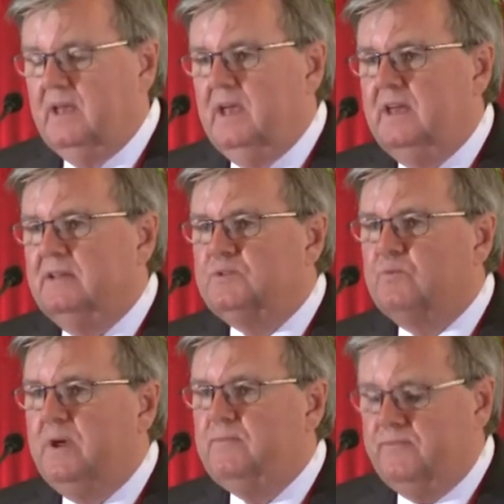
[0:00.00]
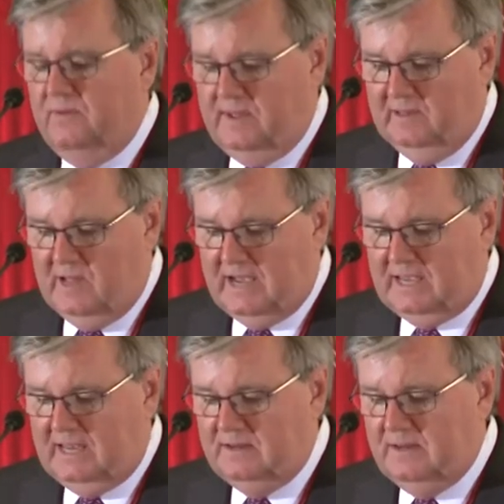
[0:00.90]
and is ripe for
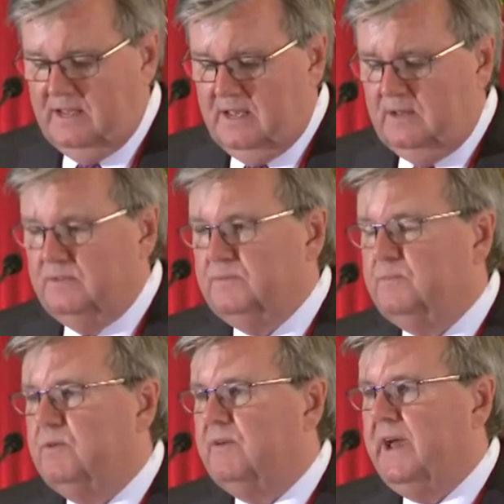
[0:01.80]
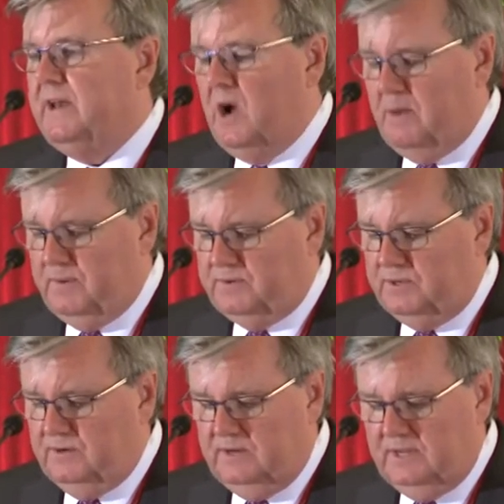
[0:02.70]
unlocking to provide
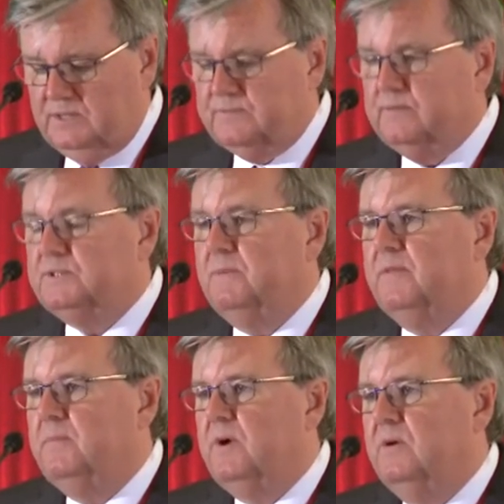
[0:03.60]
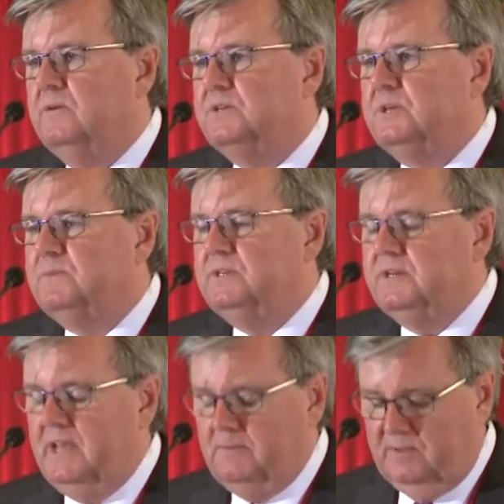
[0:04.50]
opportunities for some of the partnerships
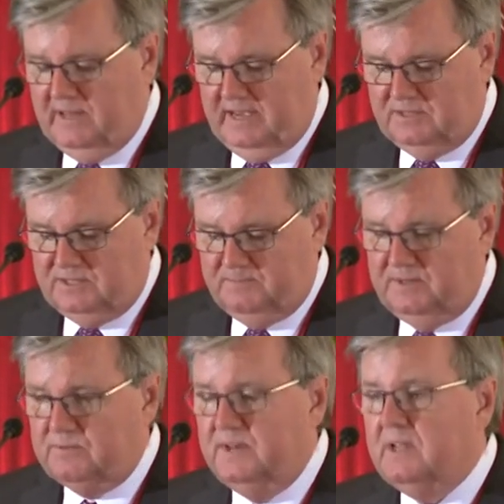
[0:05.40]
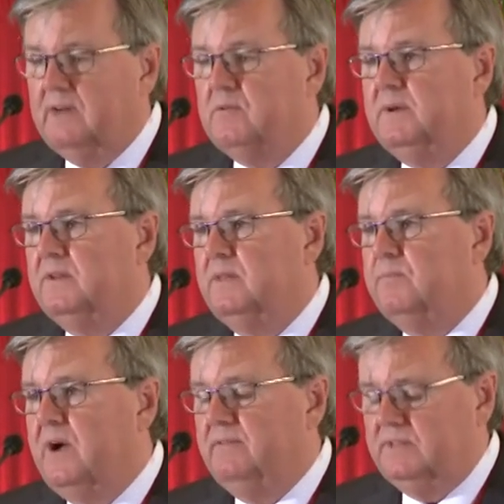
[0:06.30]
to take place between government and the
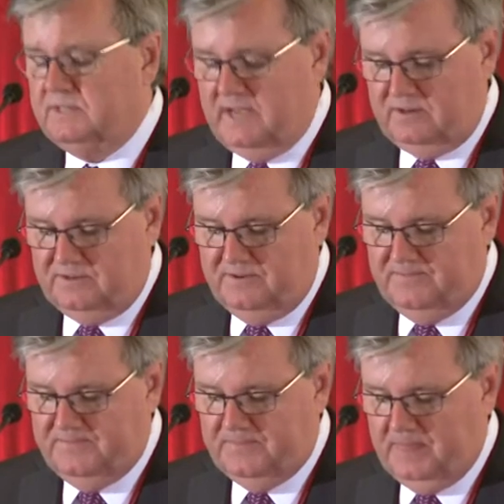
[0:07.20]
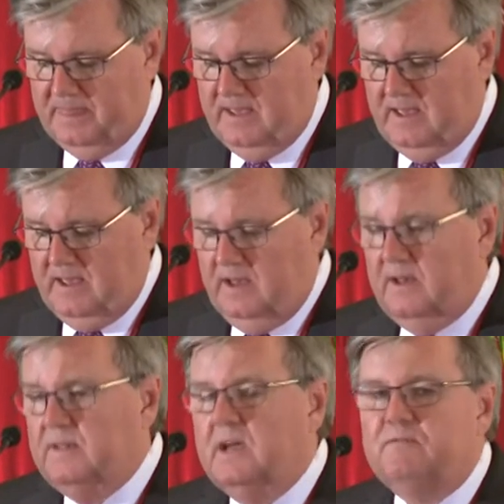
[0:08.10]
private sector.
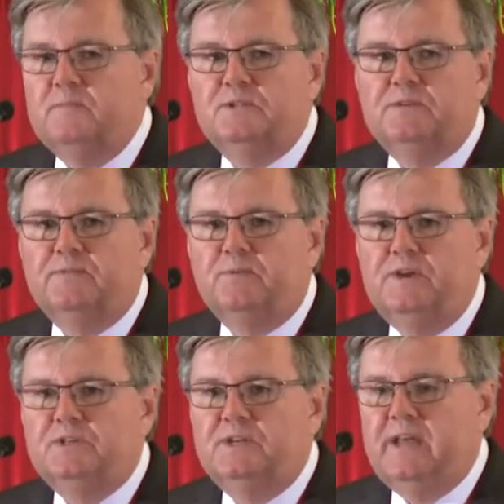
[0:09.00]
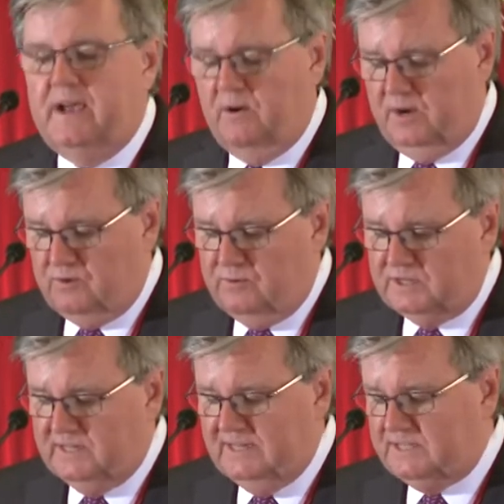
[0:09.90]
The governments of the region are
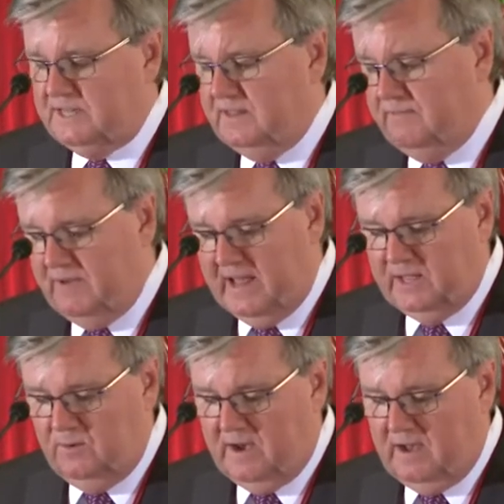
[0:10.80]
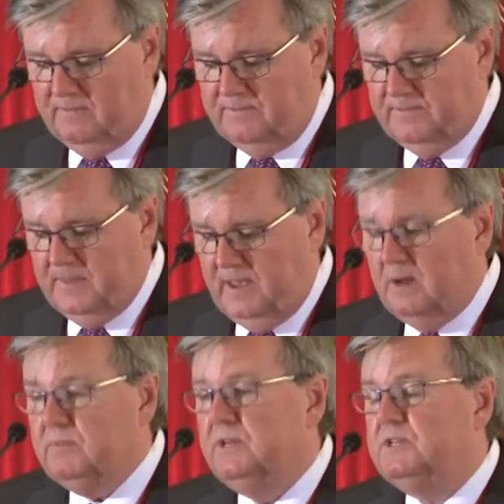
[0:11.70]
increasingly seeing the value of
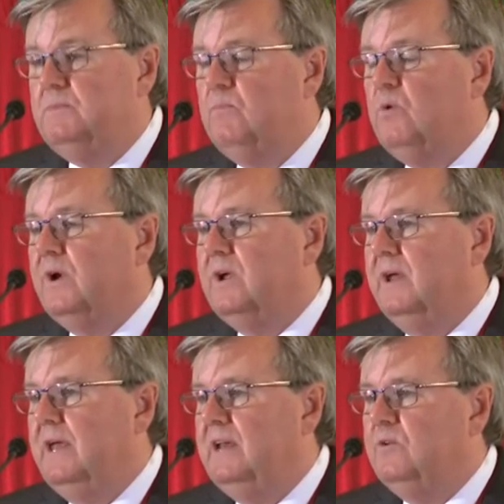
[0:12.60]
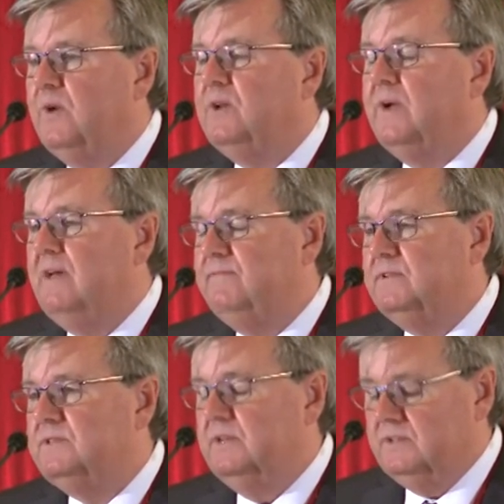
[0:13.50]
and placing more and greater
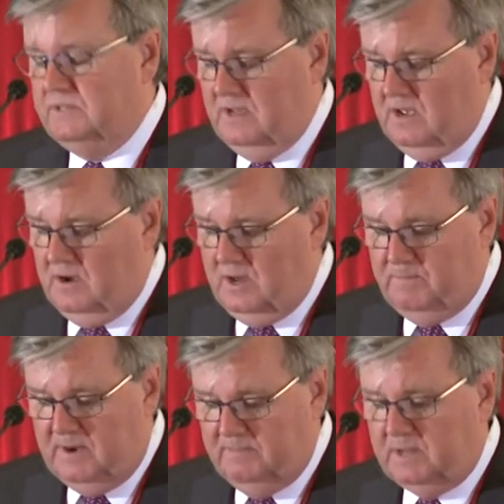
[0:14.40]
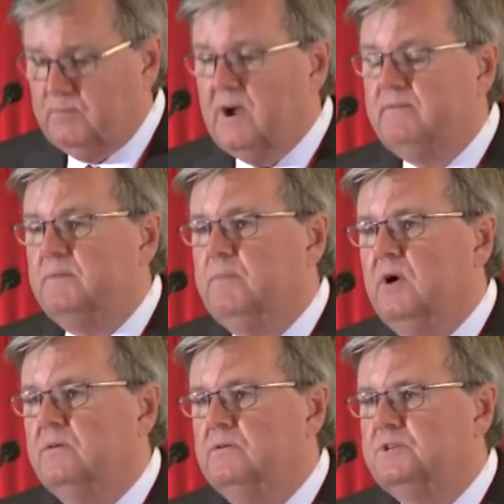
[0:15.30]
emphasis on public-private
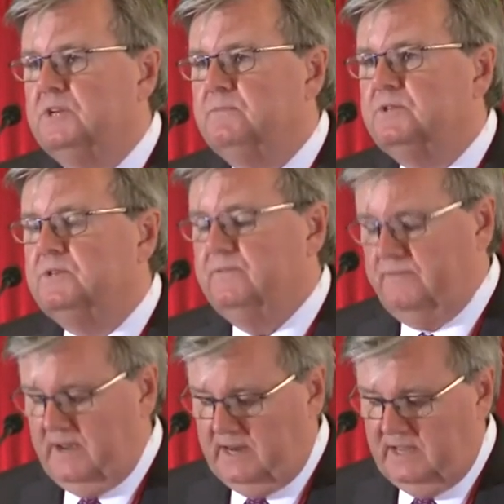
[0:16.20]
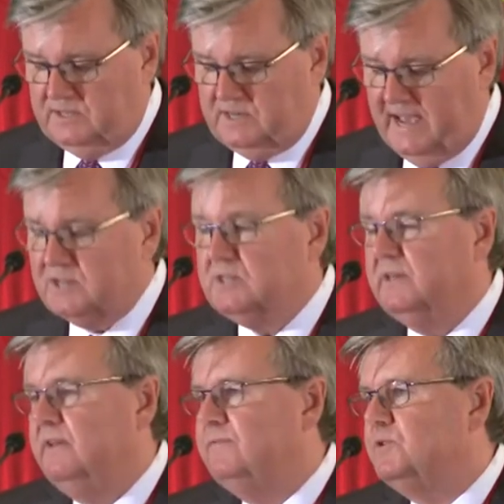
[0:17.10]
partnerships to finance
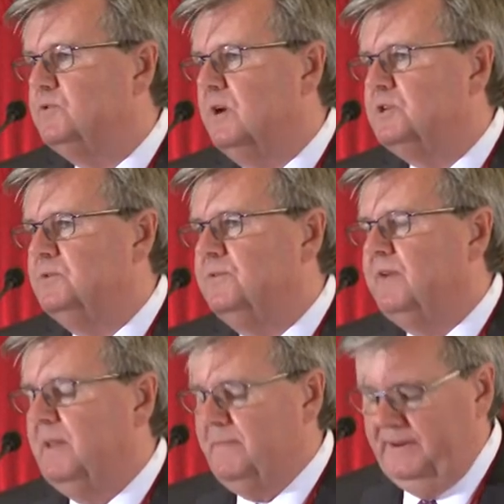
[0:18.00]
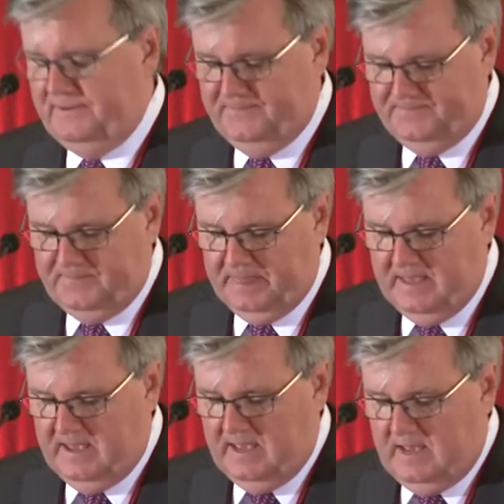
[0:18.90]
national infrastructure development.
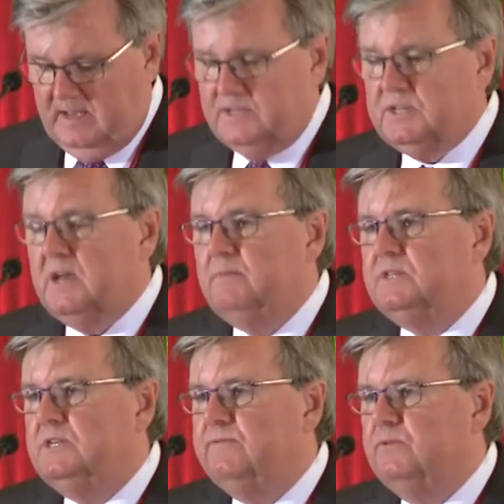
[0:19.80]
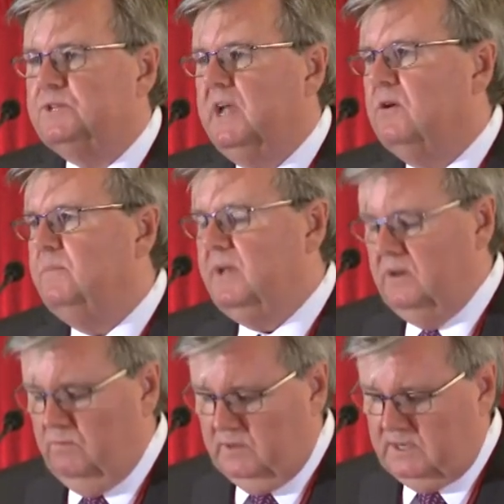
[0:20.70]
CIBC First
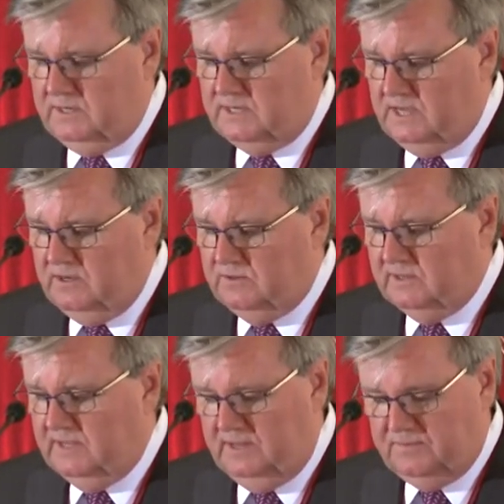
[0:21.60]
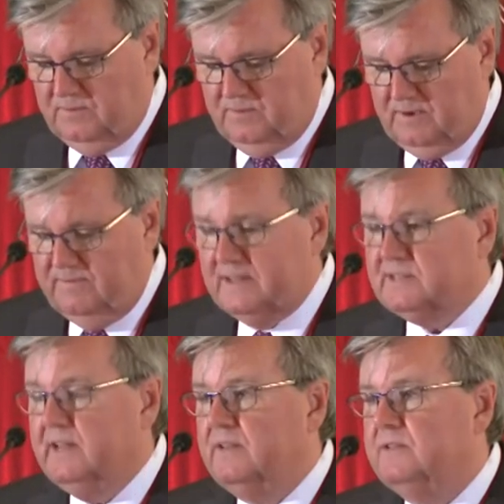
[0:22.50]
Caribbean will continue to lead through
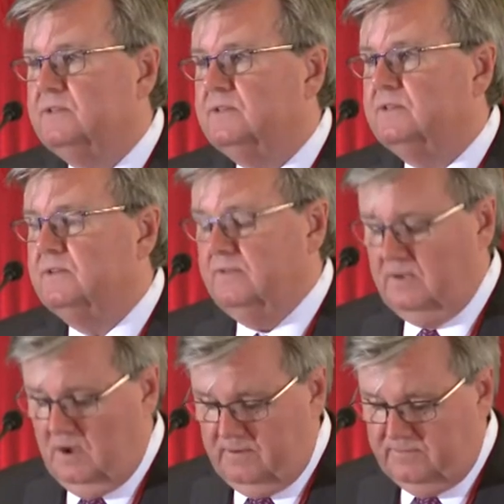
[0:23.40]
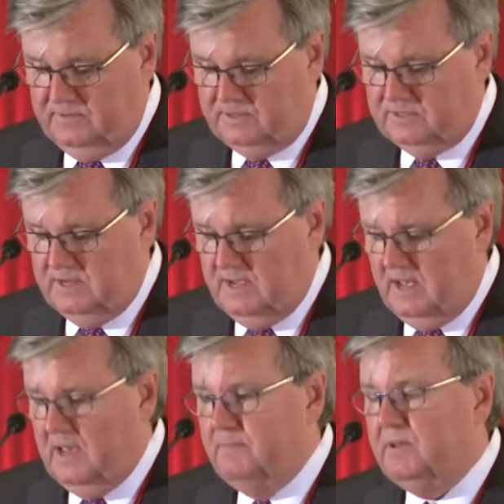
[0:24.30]
events like this conference
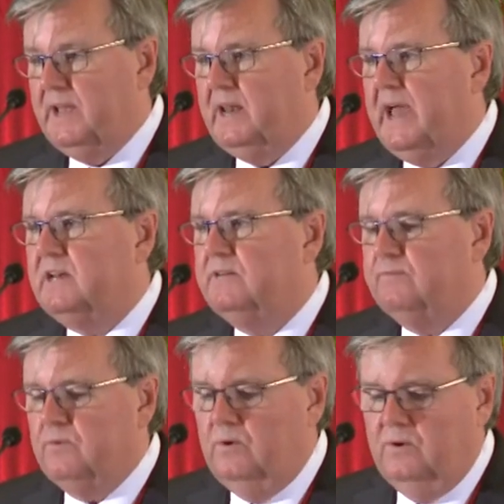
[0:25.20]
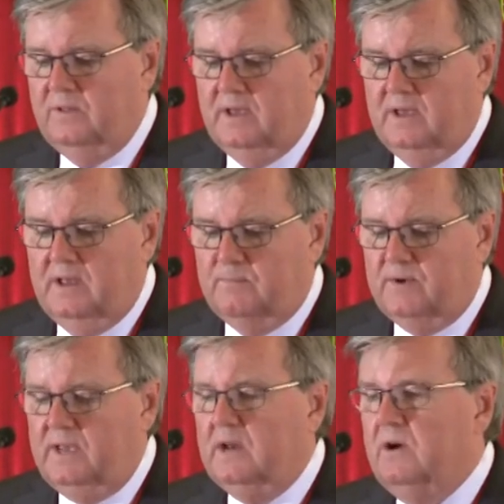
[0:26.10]
and play an active role in
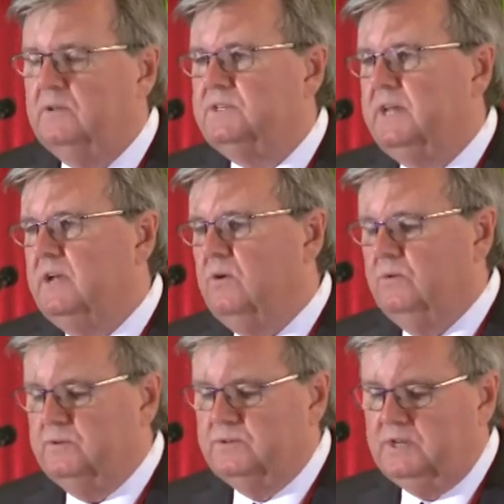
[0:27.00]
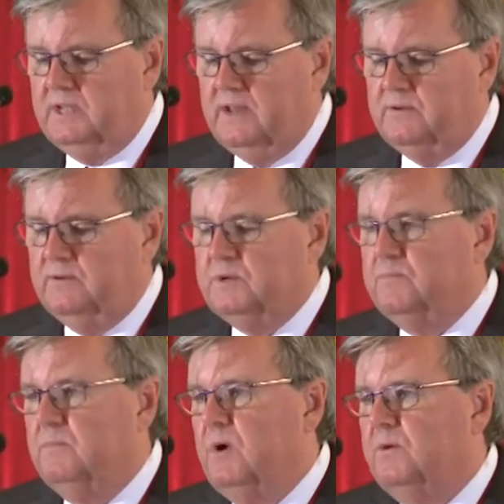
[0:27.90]
bringing all stakeholders together to
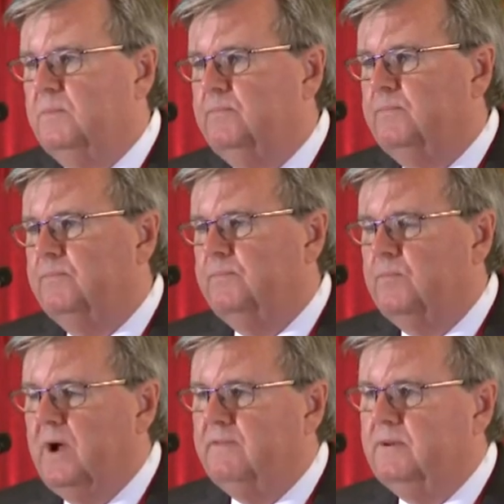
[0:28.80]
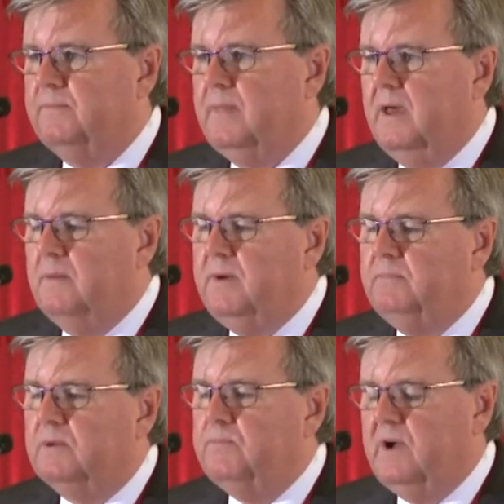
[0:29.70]
promote private,
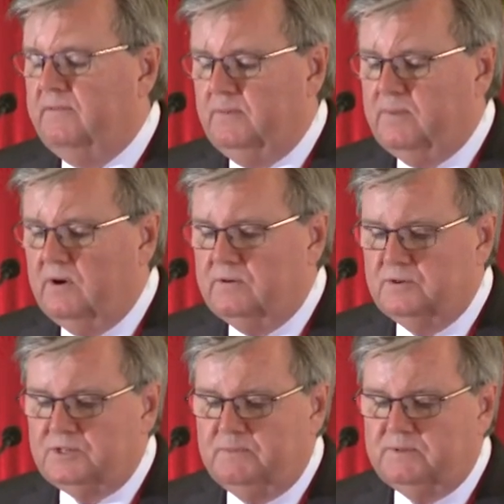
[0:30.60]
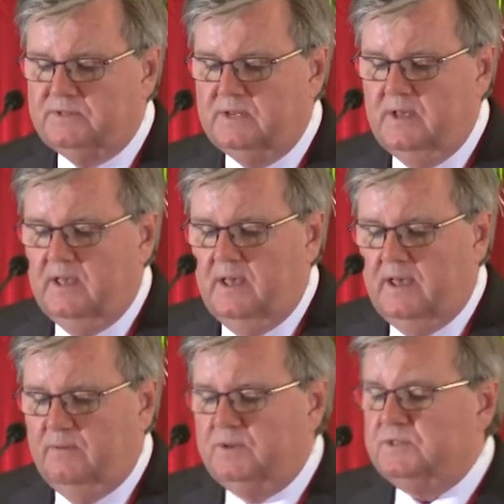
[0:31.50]
public-private partnerships
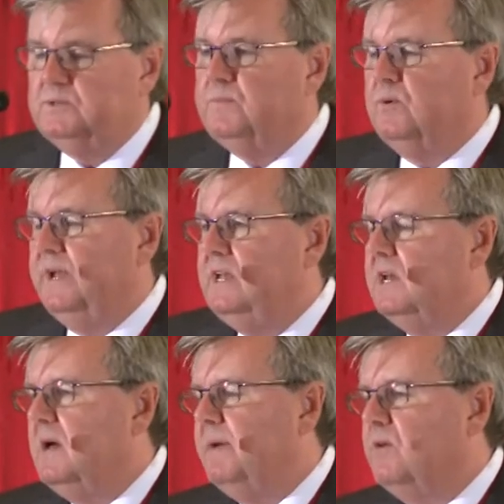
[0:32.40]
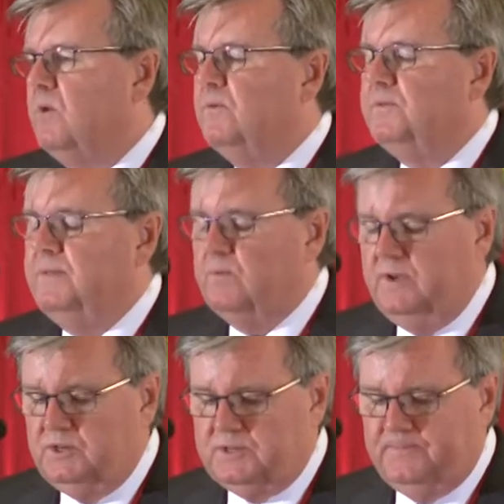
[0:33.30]
which spur economic growth in the
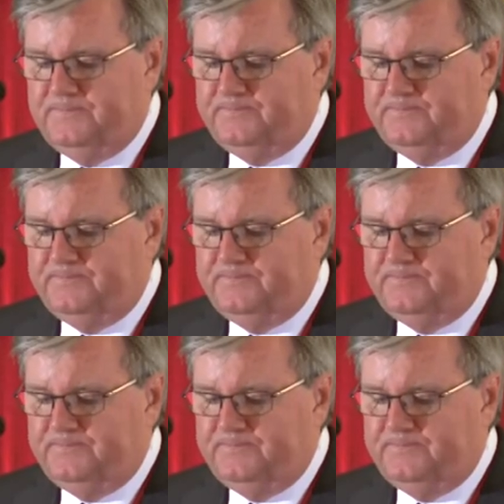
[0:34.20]
region.